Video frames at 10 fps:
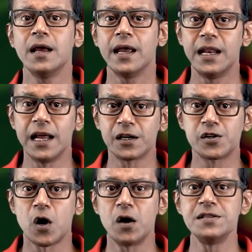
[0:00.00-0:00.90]

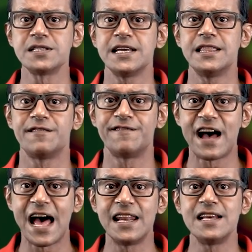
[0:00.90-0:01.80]
electrons in the
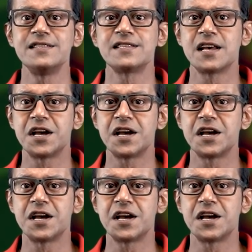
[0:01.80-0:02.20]
valence